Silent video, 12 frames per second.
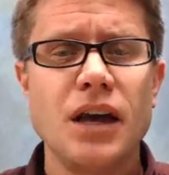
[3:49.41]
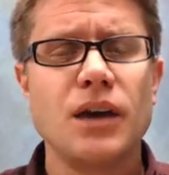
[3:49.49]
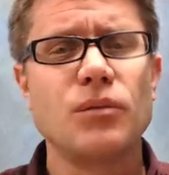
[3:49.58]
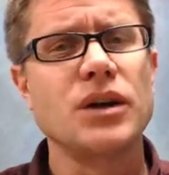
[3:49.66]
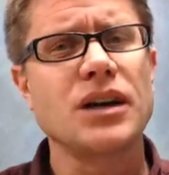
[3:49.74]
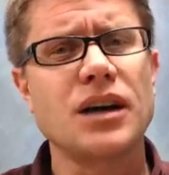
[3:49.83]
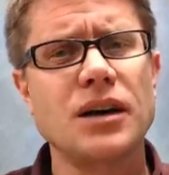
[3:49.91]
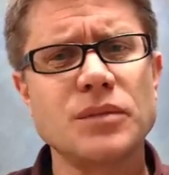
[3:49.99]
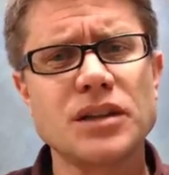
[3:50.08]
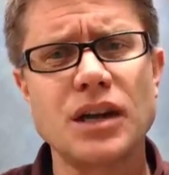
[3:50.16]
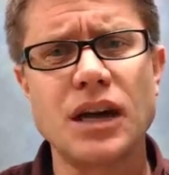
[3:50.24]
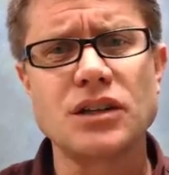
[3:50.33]
And when it
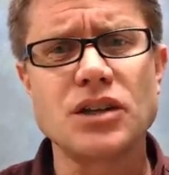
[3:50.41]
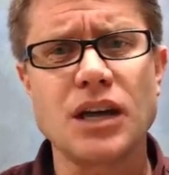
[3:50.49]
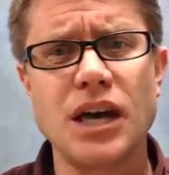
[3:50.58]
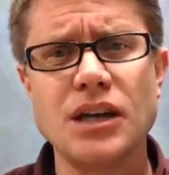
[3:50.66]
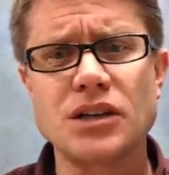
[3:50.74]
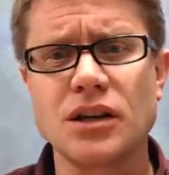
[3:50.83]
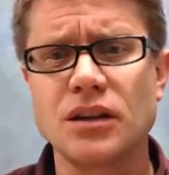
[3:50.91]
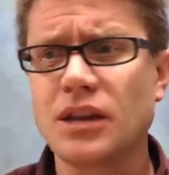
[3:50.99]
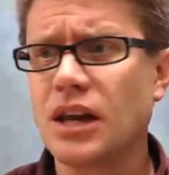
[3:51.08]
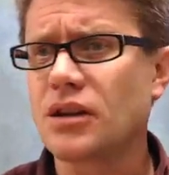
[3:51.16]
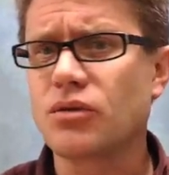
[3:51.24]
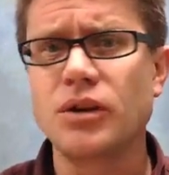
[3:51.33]
comes to education,
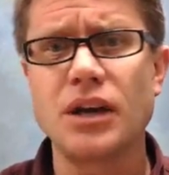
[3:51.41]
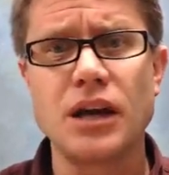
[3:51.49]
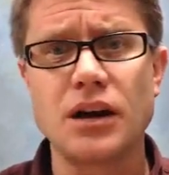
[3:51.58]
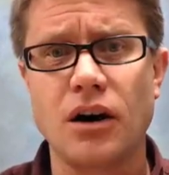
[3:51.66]
they create